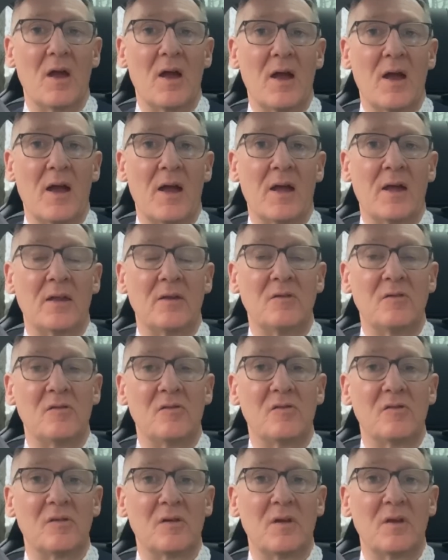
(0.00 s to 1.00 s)
and
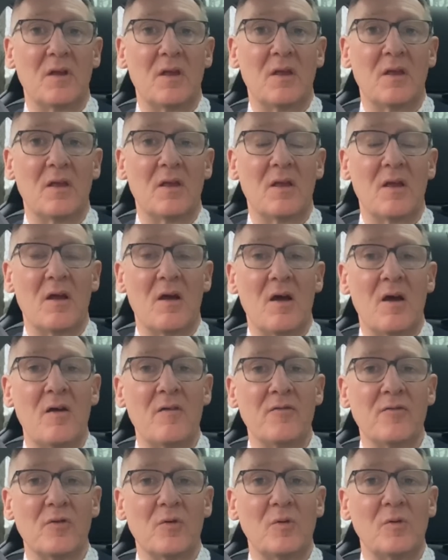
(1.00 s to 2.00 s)

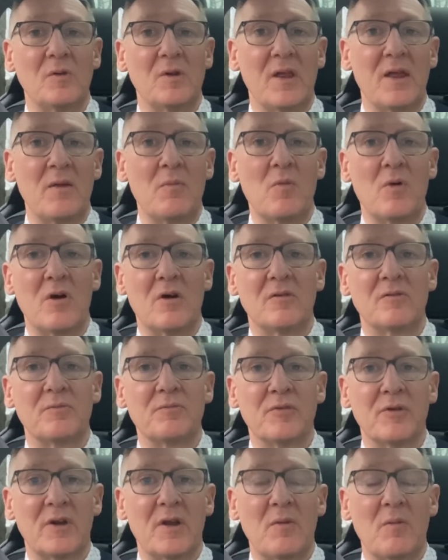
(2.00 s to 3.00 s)
overall it worked
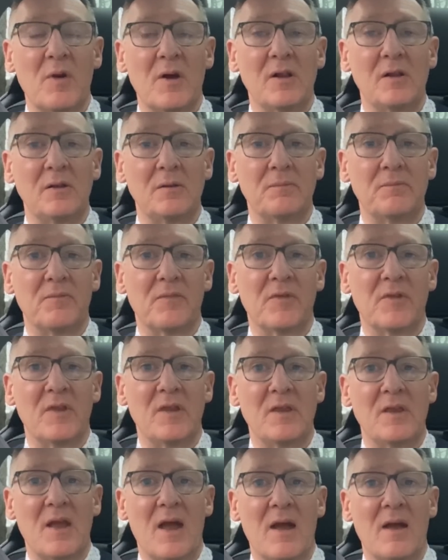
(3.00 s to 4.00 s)
pretty well.
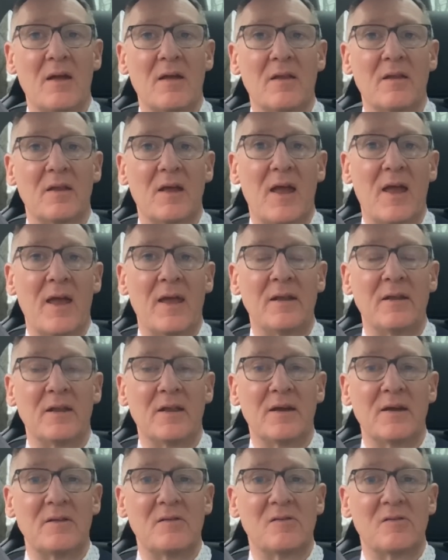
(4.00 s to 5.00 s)
The
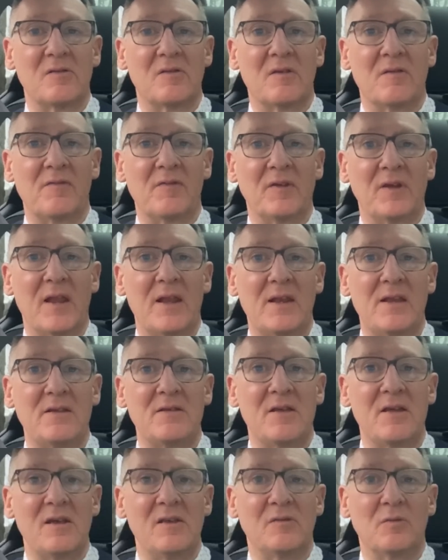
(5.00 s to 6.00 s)
headlights, the full
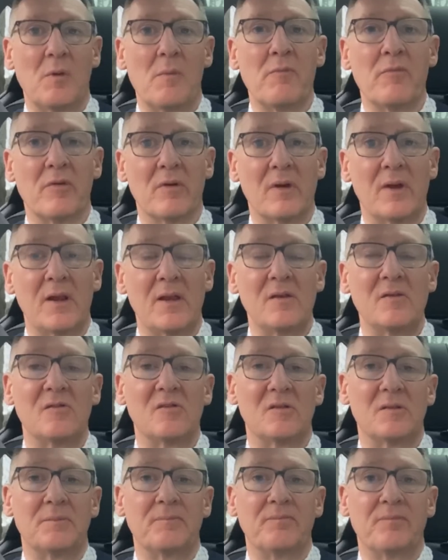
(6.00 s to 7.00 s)
LEDs, were
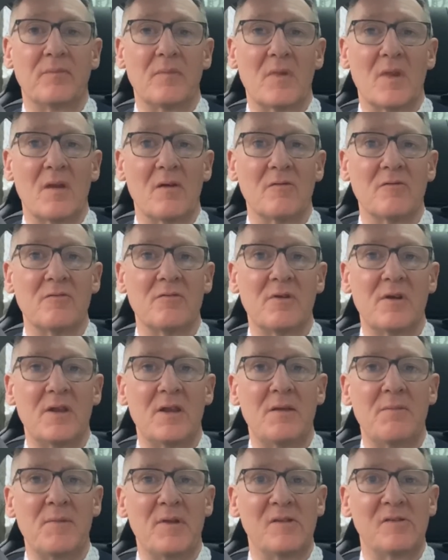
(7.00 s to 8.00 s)
brilliant. I really
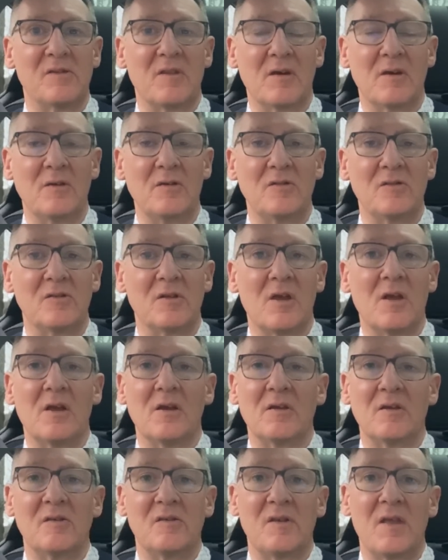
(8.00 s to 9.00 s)
miss those
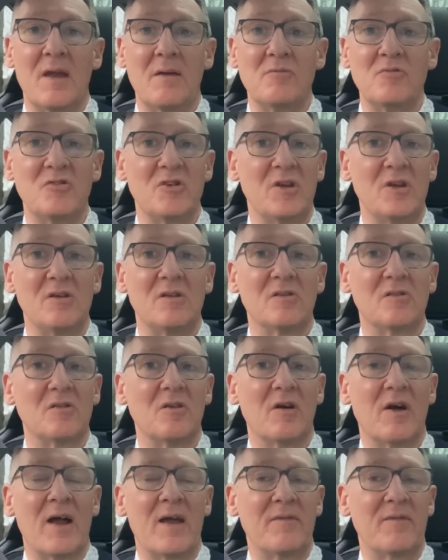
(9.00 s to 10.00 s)
because the MG does
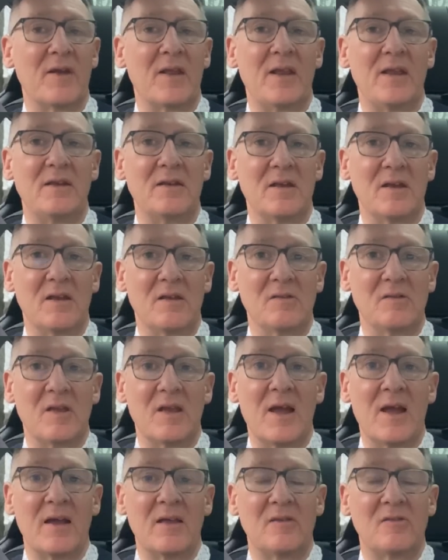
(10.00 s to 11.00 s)
not have LEDs. It
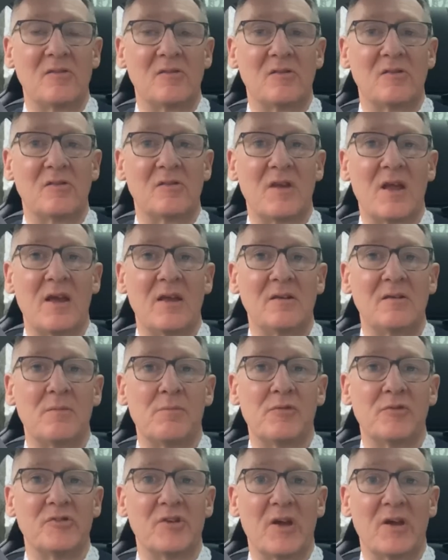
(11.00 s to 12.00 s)
has standard
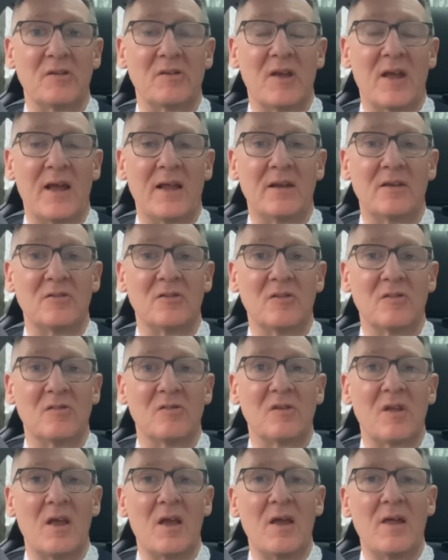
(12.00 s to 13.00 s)
projector halogens.
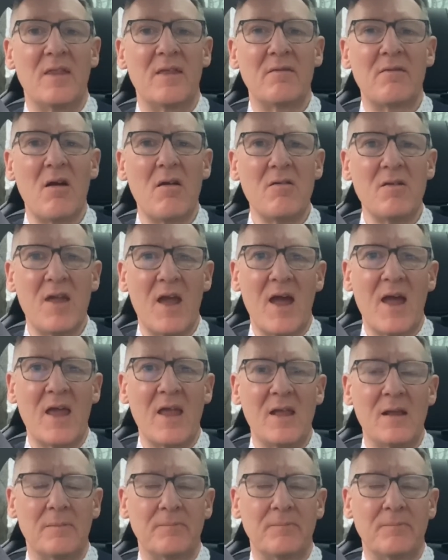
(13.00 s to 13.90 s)
They're okay,